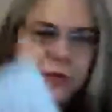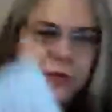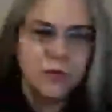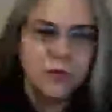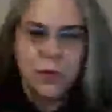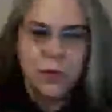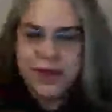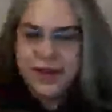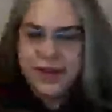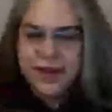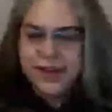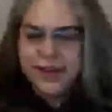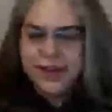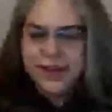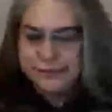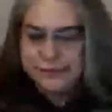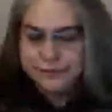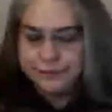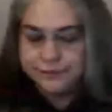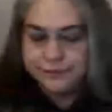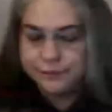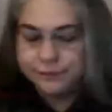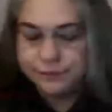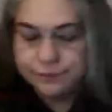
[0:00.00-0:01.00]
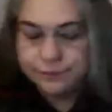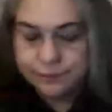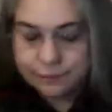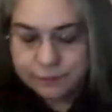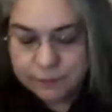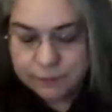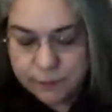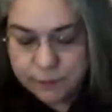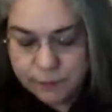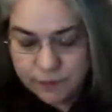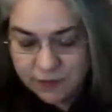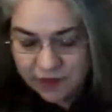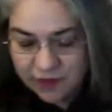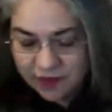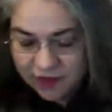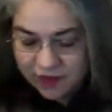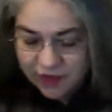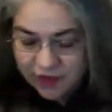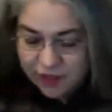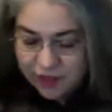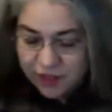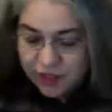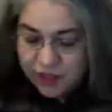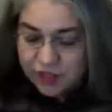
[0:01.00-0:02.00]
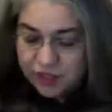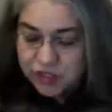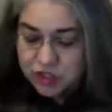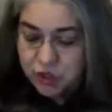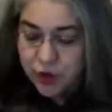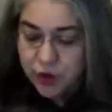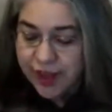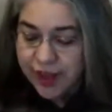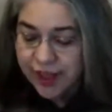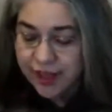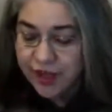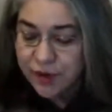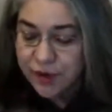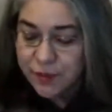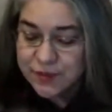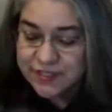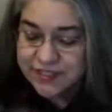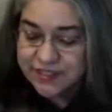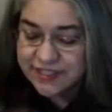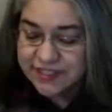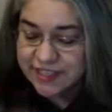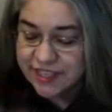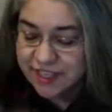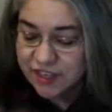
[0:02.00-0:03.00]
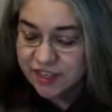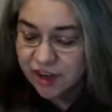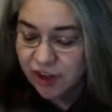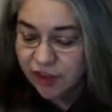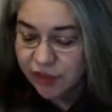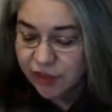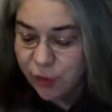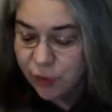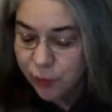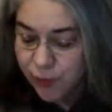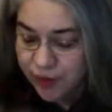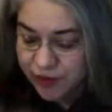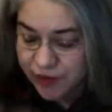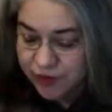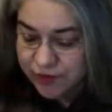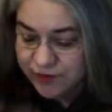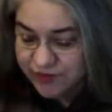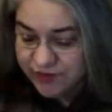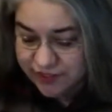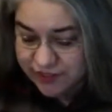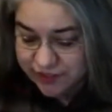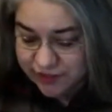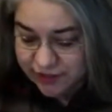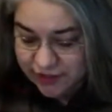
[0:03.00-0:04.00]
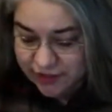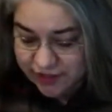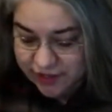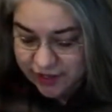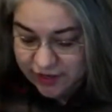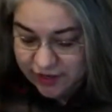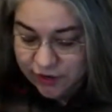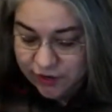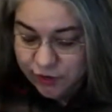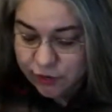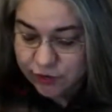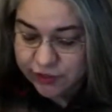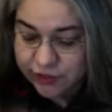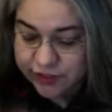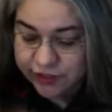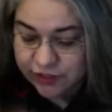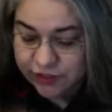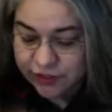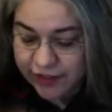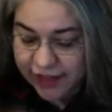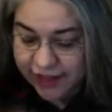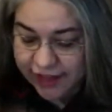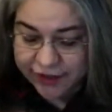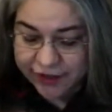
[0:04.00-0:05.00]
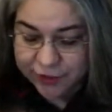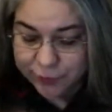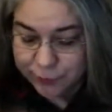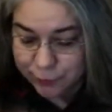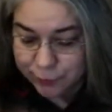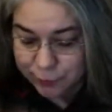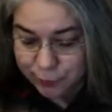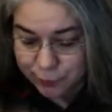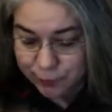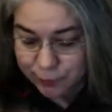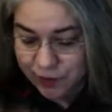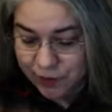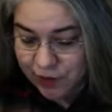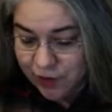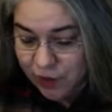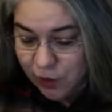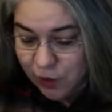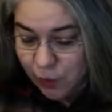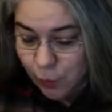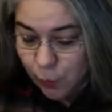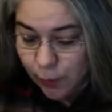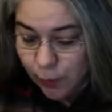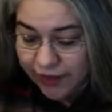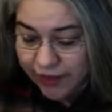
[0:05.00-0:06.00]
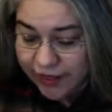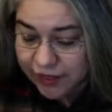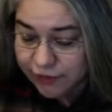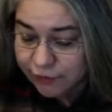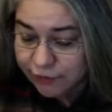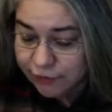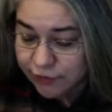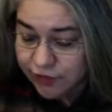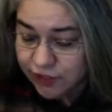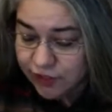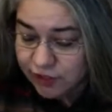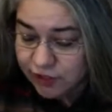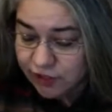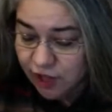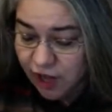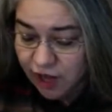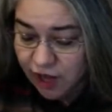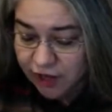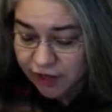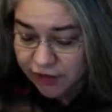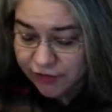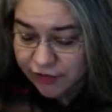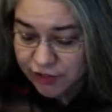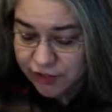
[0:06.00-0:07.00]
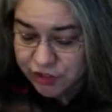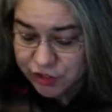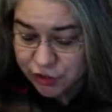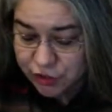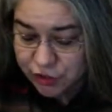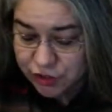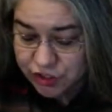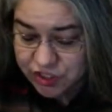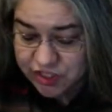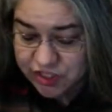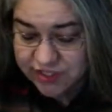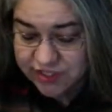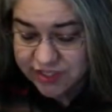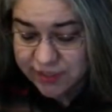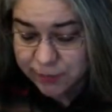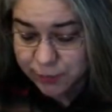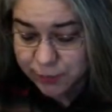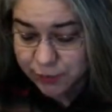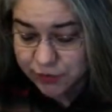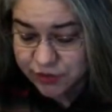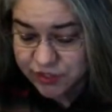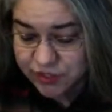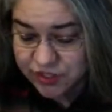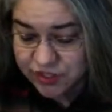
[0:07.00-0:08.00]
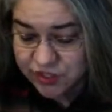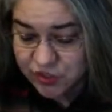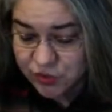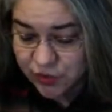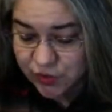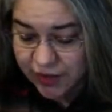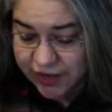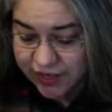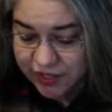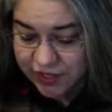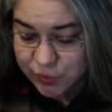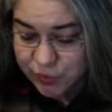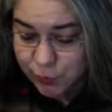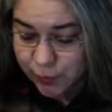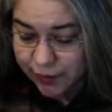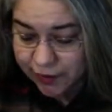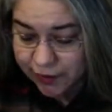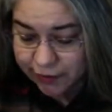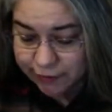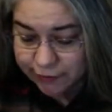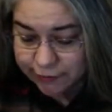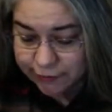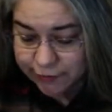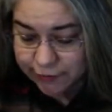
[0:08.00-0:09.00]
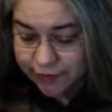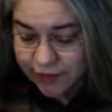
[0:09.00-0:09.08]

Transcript: 1. Johanna was sitting on the windowsill in her little attic room, waiting for the clock on the church steeple to strike 12.